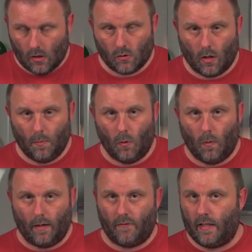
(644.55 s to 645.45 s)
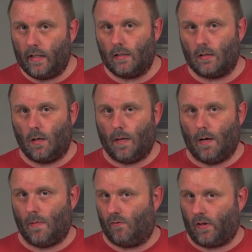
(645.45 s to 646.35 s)
So I bought one of these about a
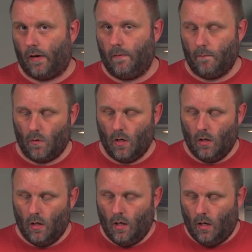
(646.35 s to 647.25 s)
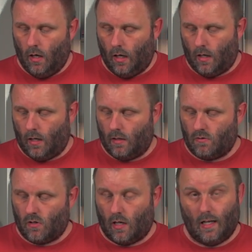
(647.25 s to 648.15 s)
month ago,
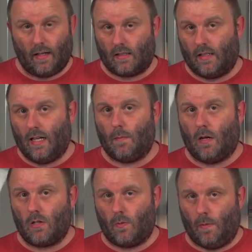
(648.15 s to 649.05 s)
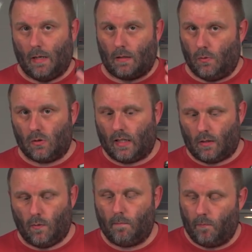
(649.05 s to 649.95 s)
and I liked it that much I went back and bought a
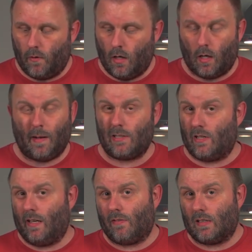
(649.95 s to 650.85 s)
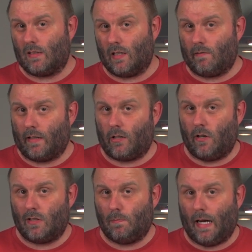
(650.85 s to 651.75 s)
second one. And I'm actually even considering
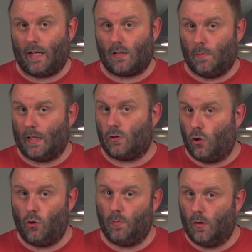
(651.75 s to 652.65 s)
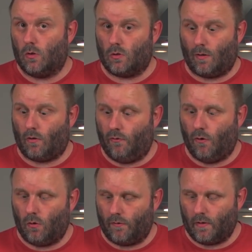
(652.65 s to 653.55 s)
going back to buy two more, so I've got
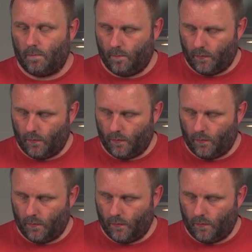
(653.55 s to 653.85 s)
4 of them.